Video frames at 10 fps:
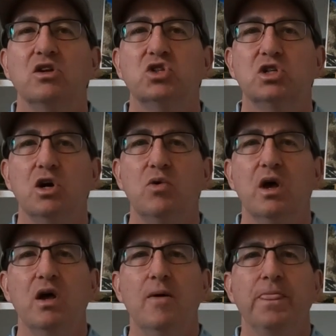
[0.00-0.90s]
So
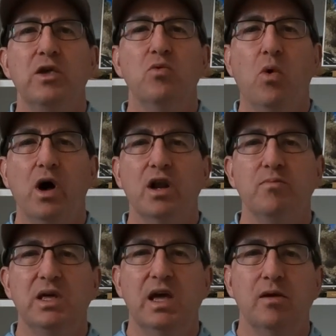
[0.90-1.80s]
you want to
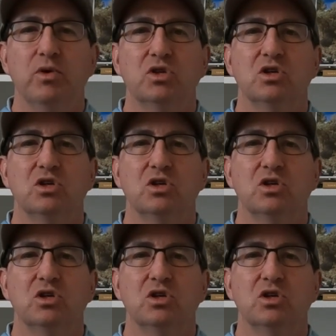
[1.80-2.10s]
be able